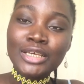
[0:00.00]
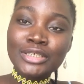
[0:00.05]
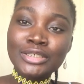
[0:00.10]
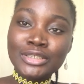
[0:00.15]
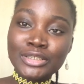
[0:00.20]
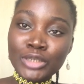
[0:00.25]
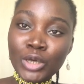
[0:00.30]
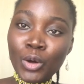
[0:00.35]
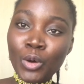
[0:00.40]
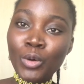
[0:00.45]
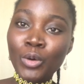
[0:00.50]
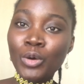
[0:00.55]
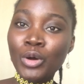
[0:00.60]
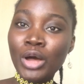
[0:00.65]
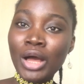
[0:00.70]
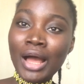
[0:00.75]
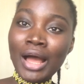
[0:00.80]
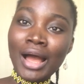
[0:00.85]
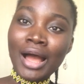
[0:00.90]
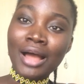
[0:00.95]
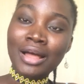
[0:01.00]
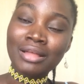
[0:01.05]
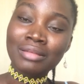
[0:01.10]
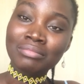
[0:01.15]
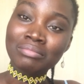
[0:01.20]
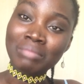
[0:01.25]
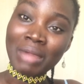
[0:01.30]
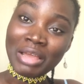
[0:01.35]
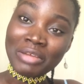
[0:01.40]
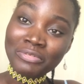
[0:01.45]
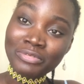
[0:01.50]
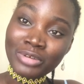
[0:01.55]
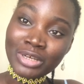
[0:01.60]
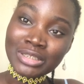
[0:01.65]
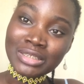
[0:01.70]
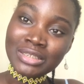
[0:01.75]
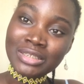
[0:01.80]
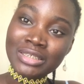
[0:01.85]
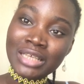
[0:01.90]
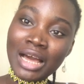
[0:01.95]
So, my first
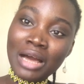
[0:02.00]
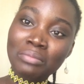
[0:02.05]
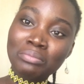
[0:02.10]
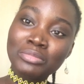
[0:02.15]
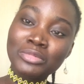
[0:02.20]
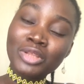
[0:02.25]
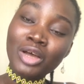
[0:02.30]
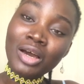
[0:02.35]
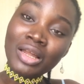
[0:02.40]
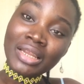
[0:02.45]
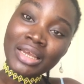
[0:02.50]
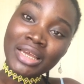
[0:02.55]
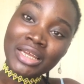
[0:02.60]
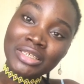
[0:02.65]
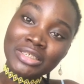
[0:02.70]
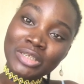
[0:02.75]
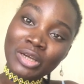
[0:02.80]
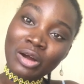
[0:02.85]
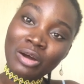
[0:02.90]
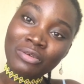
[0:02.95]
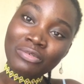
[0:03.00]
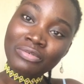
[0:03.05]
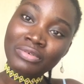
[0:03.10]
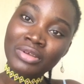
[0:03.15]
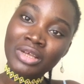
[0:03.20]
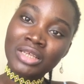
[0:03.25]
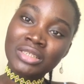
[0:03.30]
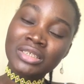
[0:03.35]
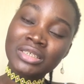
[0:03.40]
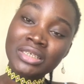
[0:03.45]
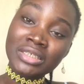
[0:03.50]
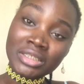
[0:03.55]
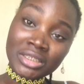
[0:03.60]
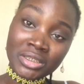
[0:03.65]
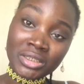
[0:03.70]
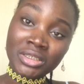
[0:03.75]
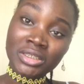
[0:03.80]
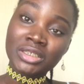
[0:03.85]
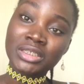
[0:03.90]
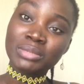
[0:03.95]
knowledge of the
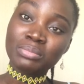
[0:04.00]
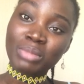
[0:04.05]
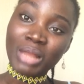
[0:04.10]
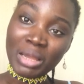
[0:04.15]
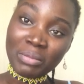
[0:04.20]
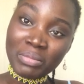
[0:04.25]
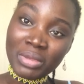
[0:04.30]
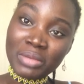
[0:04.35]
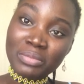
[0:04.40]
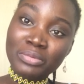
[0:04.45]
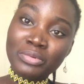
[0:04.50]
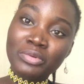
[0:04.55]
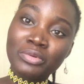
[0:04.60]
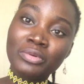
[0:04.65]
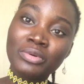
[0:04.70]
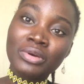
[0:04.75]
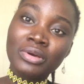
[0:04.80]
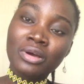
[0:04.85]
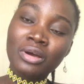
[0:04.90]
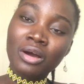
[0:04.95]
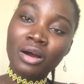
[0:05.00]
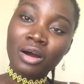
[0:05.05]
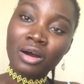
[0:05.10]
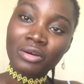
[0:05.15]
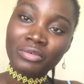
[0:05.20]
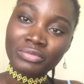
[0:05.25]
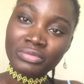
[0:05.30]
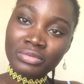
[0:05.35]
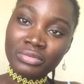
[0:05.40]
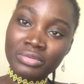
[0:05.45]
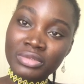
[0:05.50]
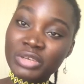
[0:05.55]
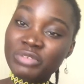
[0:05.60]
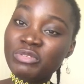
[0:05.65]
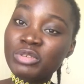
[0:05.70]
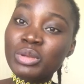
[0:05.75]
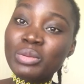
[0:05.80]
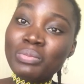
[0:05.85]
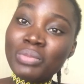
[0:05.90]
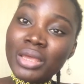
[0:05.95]
indigenous black people of the
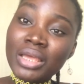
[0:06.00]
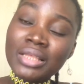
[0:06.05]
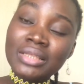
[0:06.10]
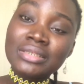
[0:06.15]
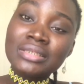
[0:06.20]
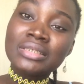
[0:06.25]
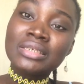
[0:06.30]
Philippines